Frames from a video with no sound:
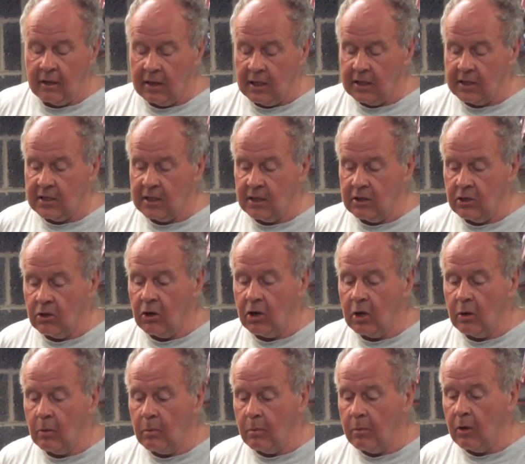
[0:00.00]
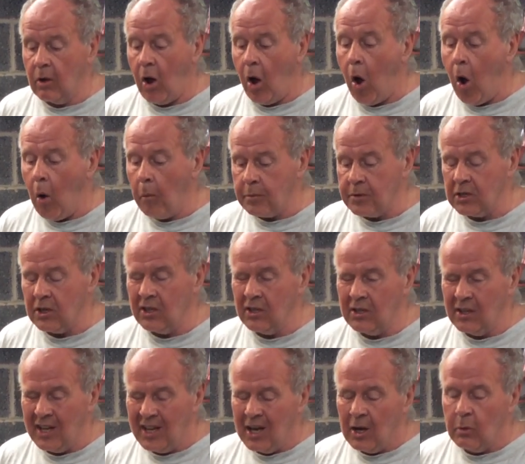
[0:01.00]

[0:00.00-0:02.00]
He said the only option,